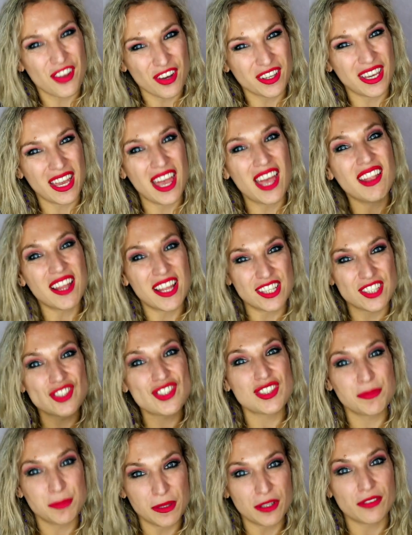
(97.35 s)
Okay, let's
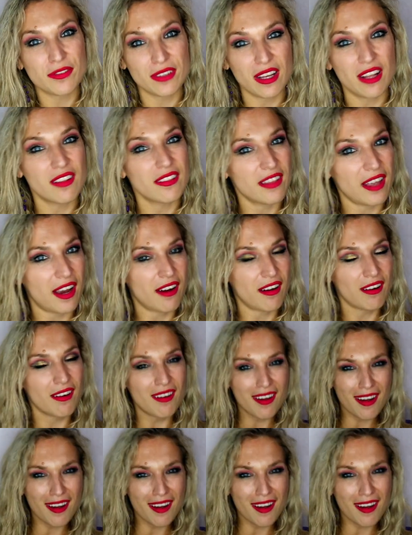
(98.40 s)
just be real there.